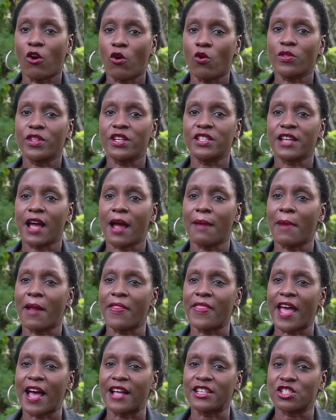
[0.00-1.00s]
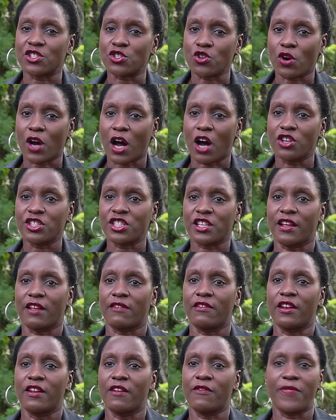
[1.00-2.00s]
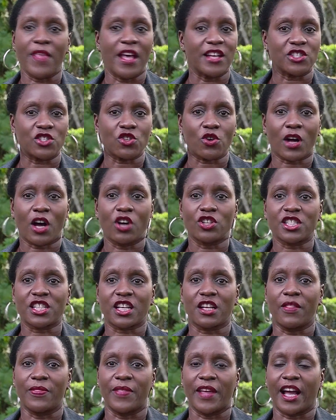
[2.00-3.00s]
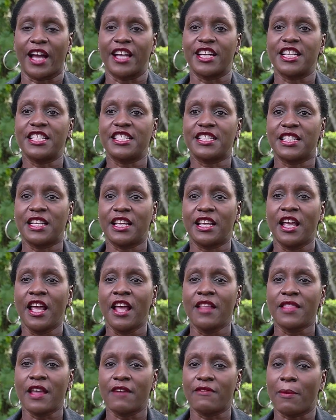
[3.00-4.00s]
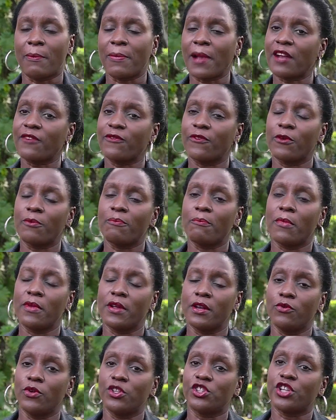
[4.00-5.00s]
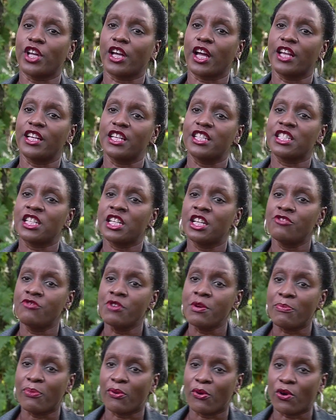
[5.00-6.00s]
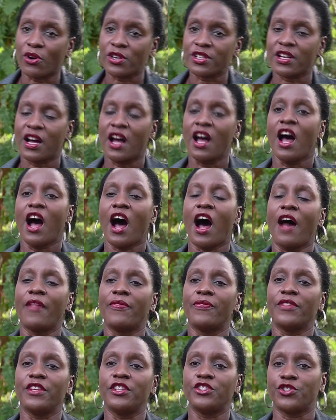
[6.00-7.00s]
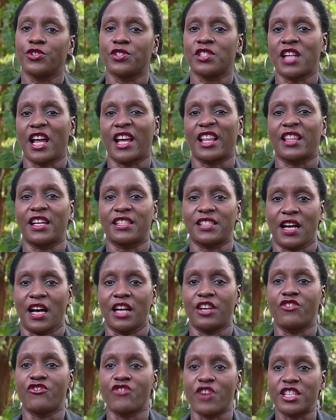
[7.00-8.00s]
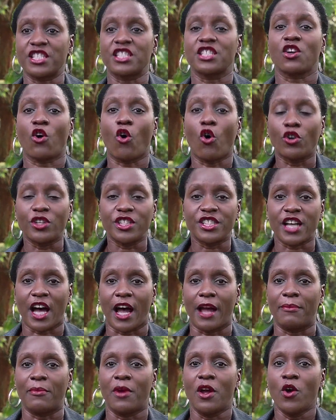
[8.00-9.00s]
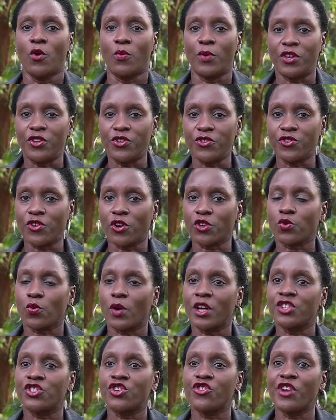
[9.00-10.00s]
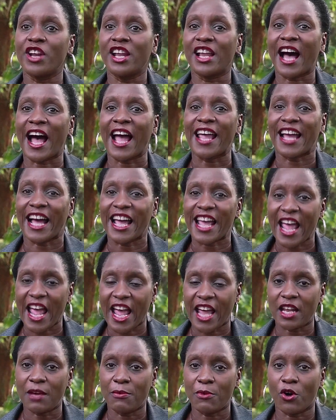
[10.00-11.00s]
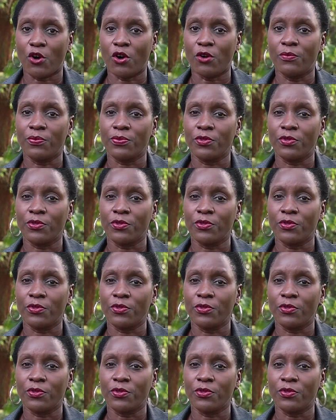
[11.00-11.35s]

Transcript: all the time? Are there stockouts? If there are stockouts, they have a platform in which they can easily report, and issues like that are addressed on time. We do not want to rely anymore